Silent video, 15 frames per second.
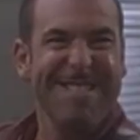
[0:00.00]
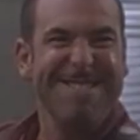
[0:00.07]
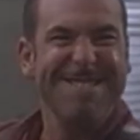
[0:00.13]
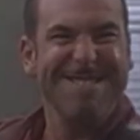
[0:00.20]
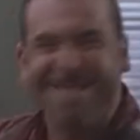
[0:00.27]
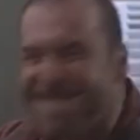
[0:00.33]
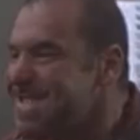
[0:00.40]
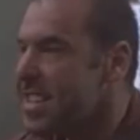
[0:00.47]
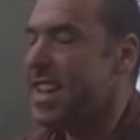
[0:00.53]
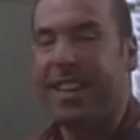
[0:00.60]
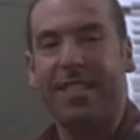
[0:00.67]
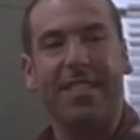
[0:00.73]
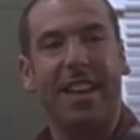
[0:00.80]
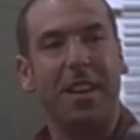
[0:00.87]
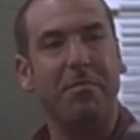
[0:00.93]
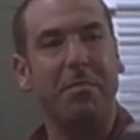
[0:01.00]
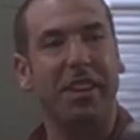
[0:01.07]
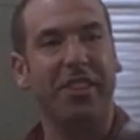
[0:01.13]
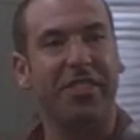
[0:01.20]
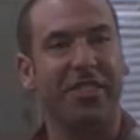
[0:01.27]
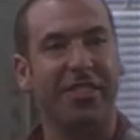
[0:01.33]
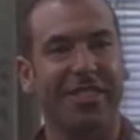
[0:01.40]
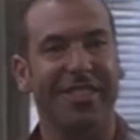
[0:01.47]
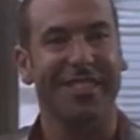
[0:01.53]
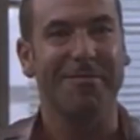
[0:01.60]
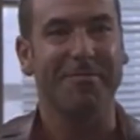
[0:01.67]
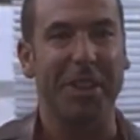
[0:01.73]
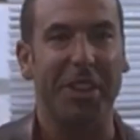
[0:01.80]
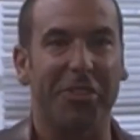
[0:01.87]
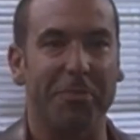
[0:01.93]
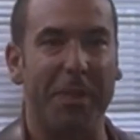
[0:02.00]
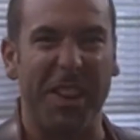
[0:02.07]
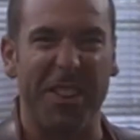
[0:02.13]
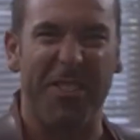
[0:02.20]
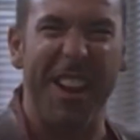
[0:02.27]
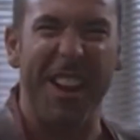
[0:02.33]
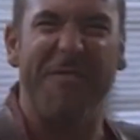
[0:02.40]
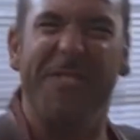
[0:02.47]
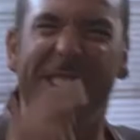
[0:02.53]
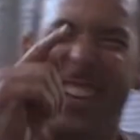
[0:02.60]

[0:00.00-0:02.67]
figuratively and literally lust for that liberating